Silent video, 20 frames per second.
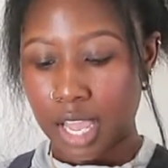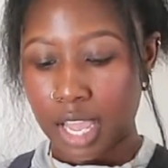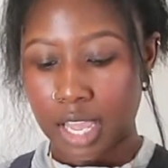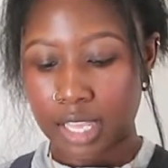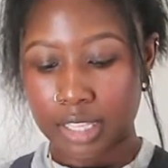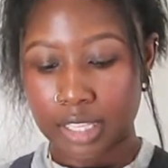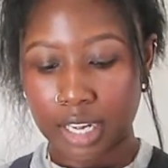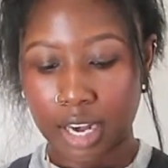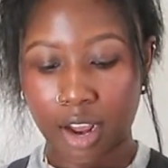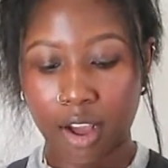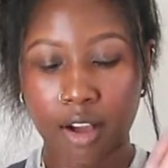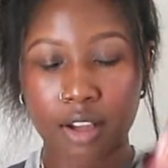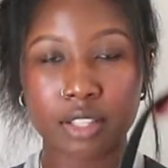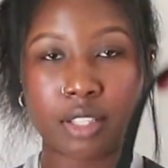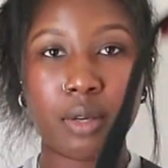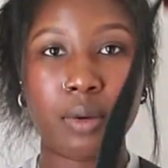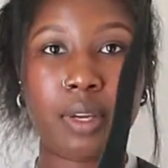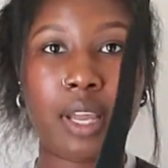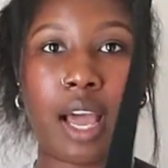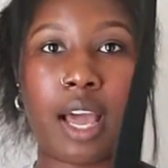And then I
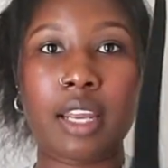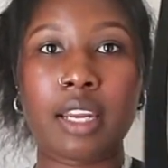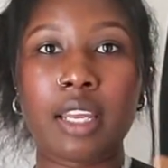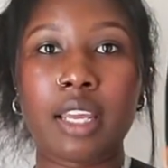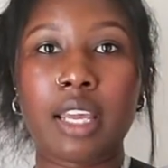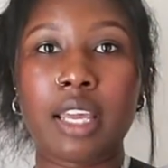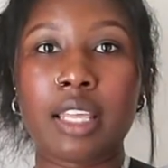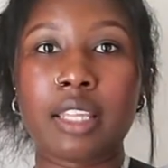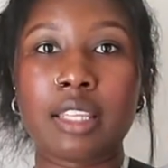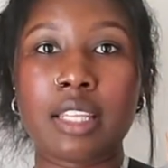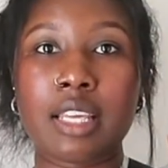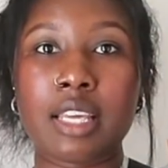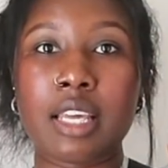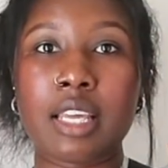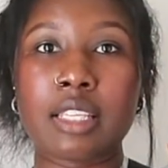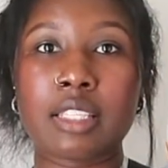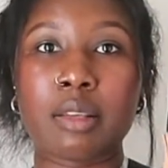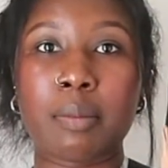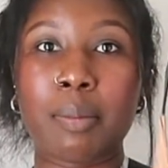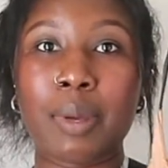also got it in
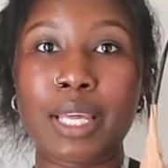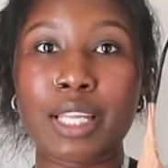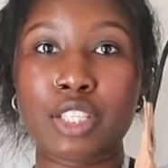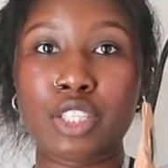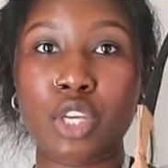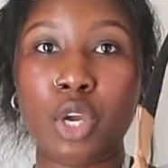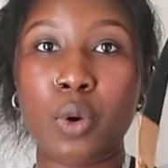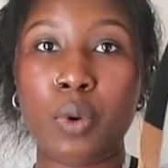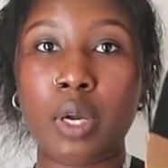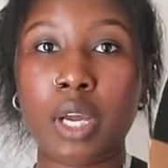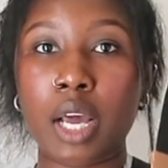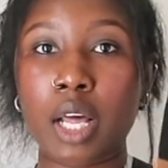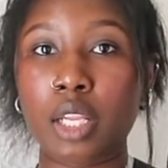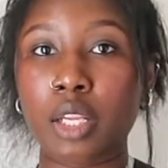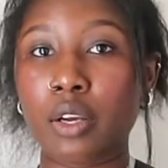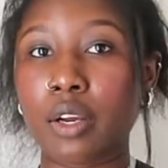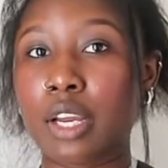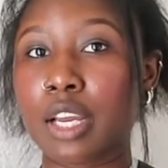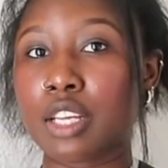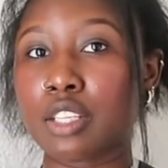this pinto
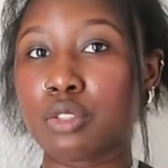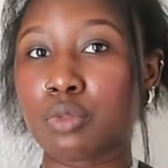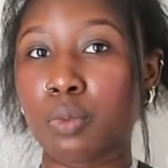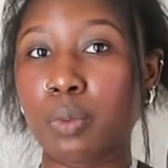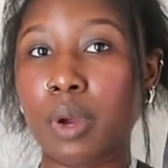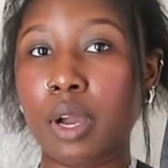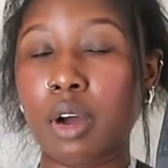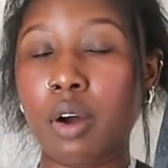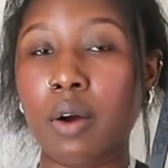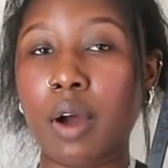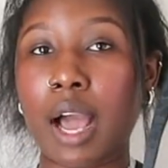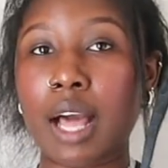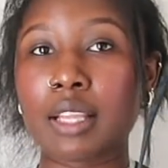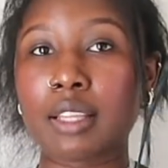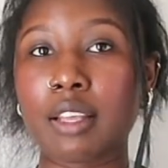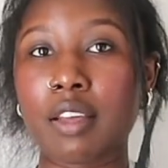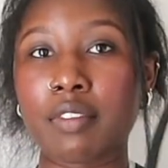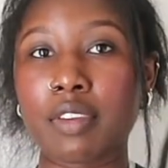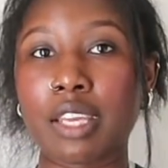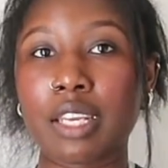color as well. I
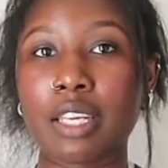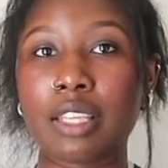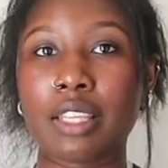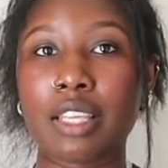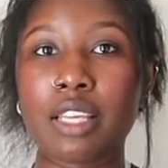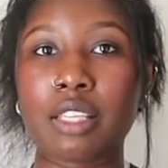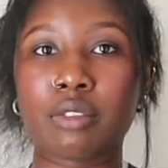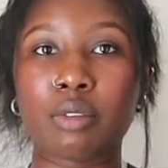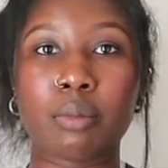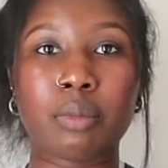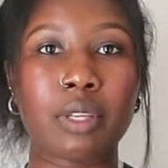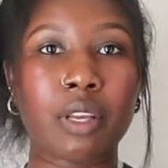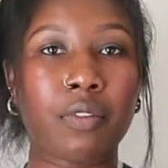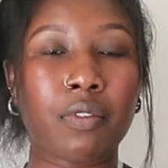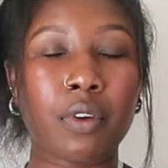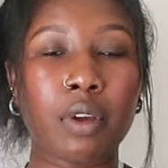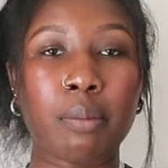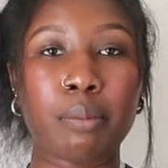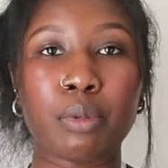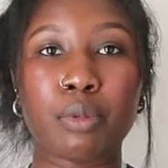love getting these from
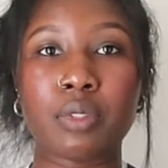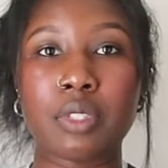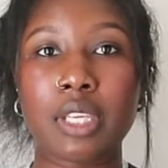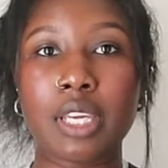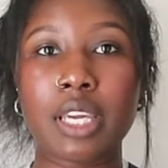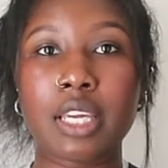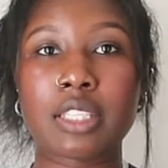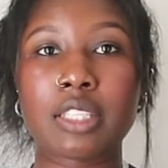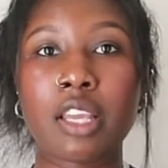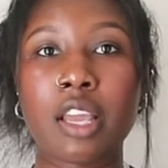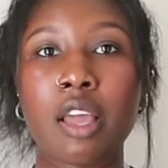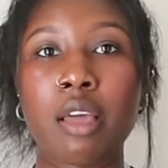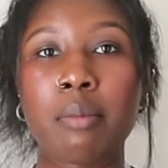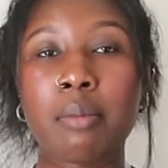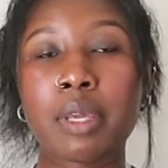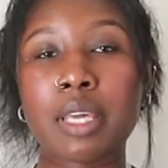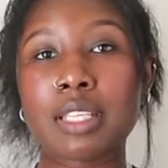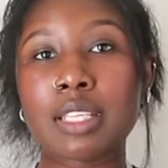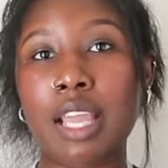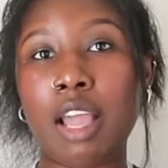different boutiques
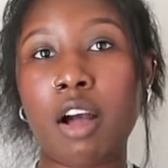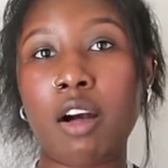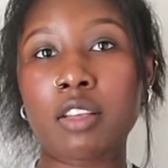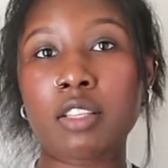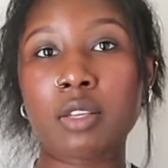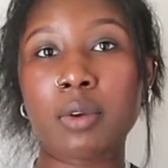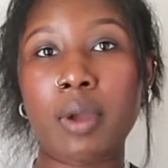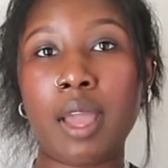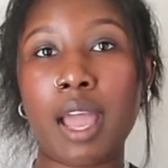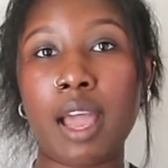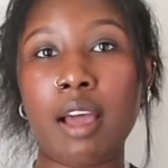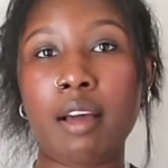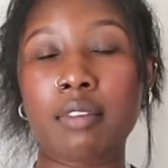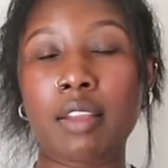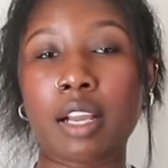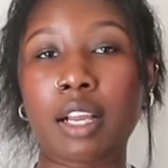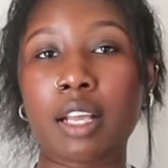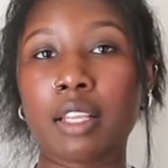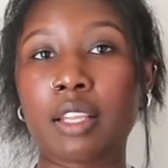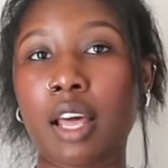because they also have
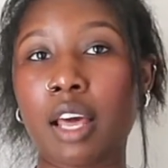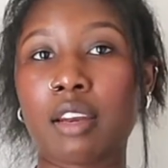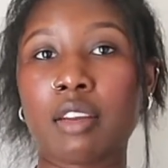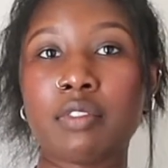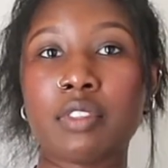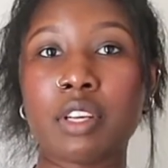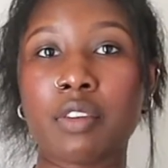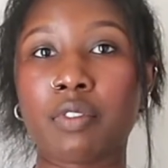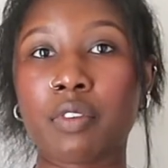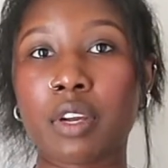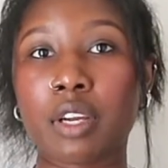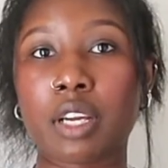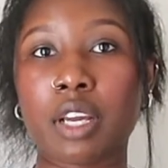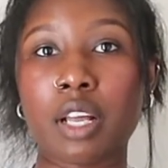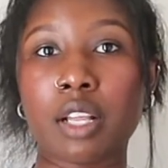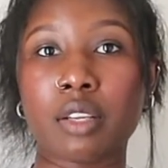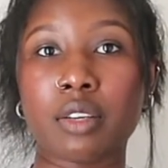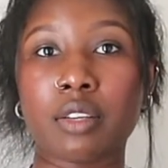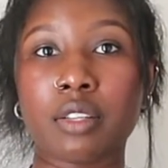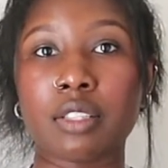like a lot of different
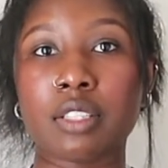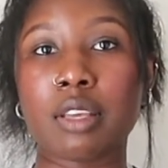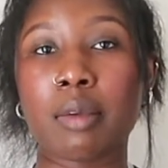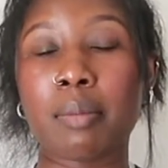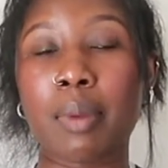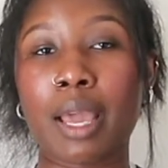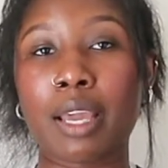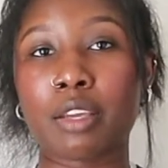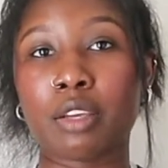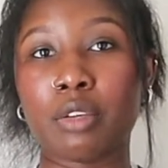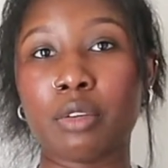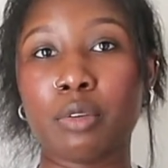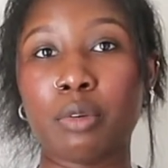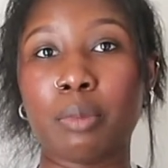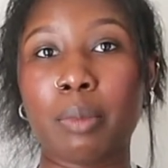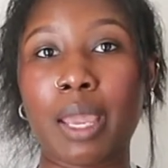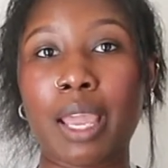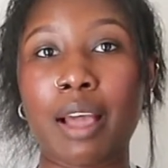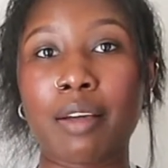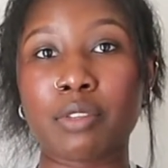colors that
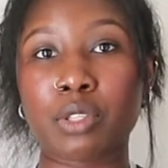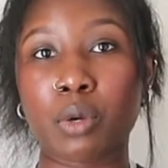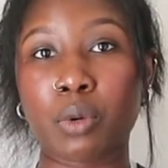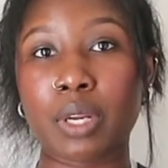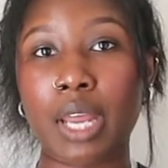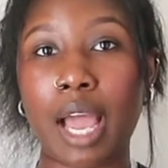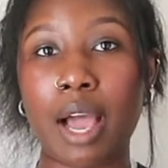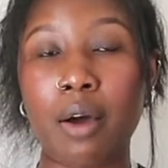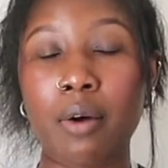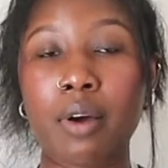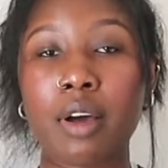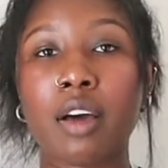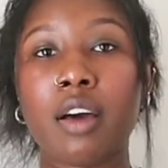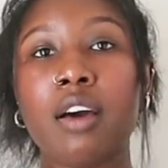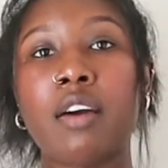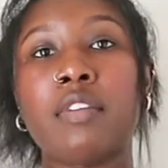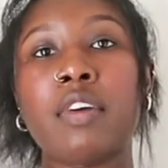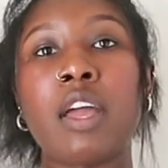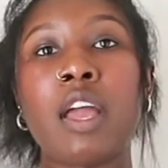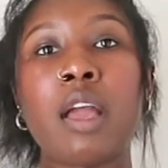Baggu may have sold out
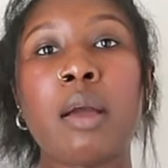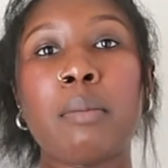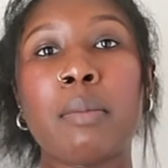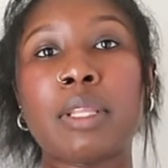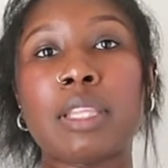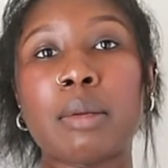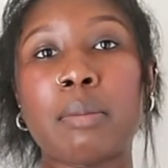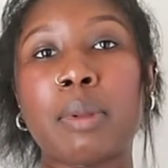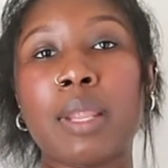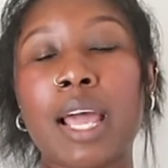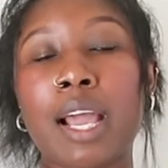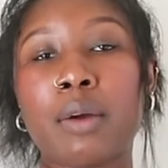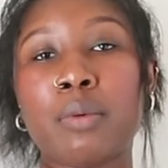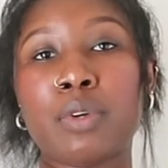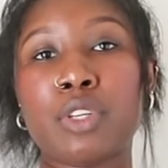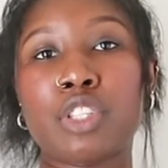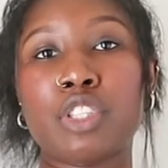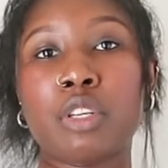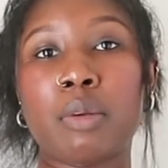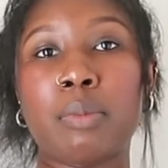of, but the black
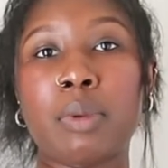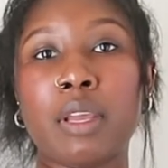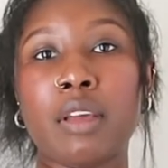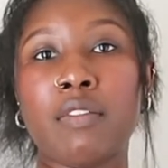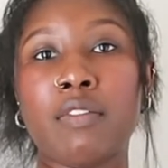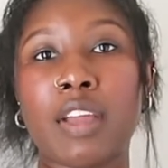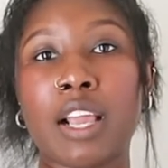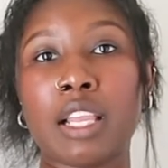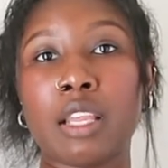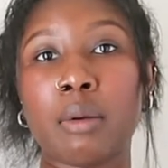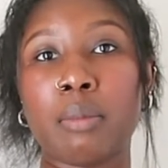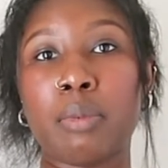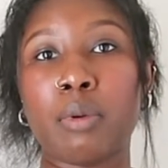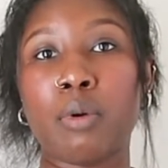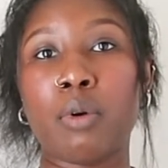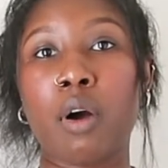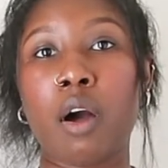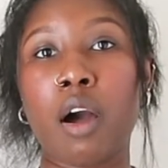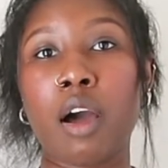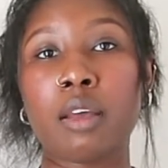one should be
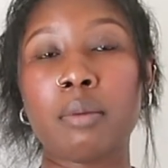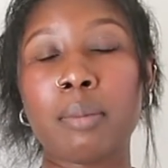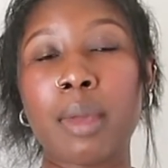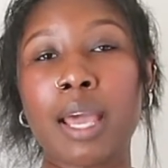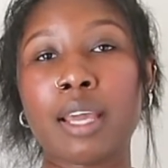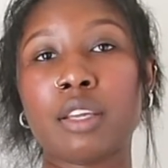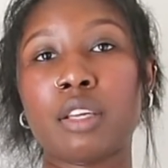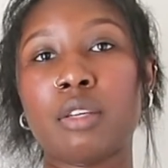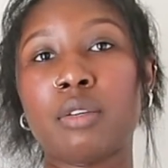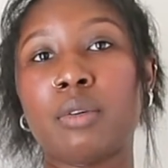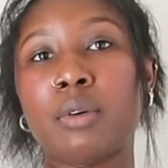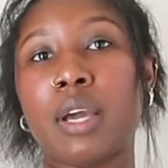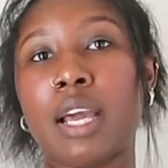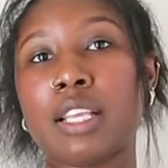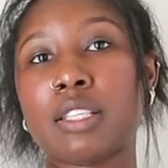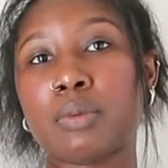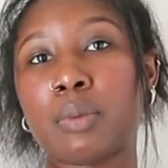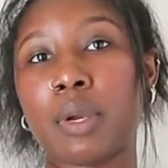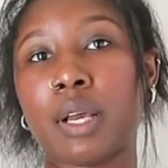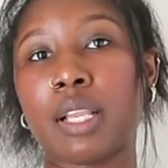available on Baggu
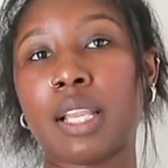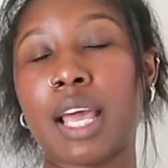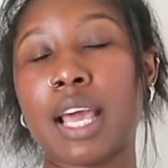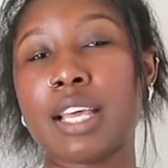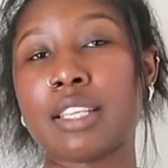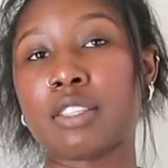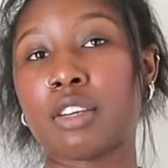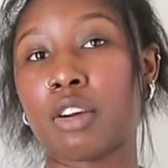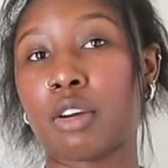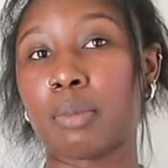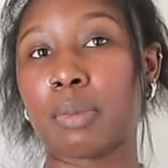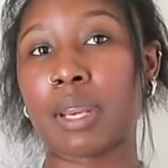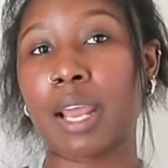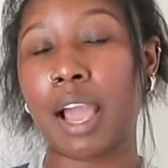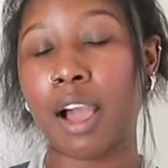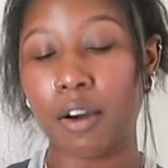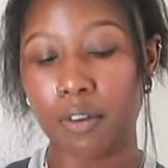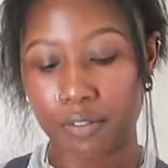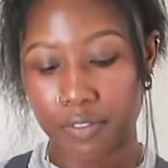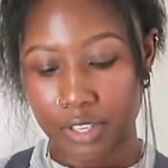as well as Urban
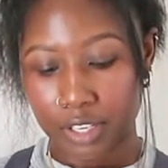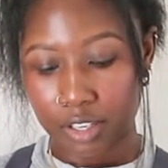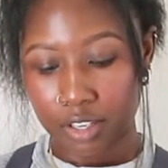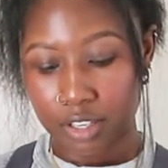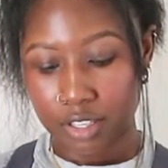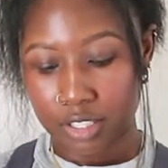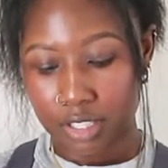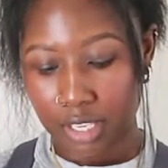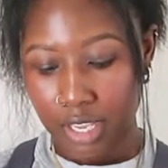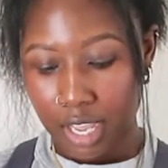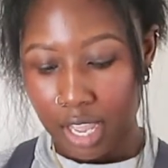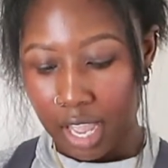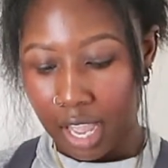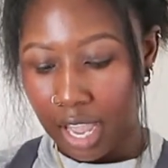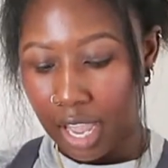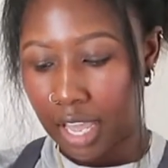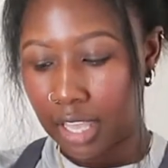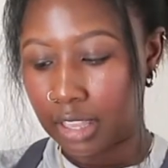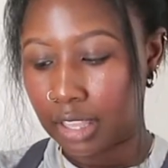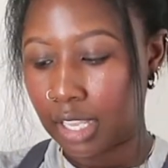Outfitters.
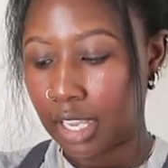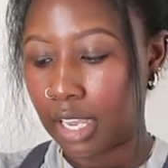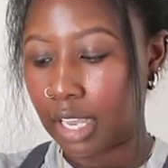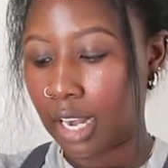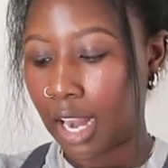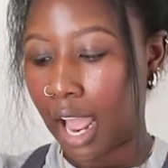And then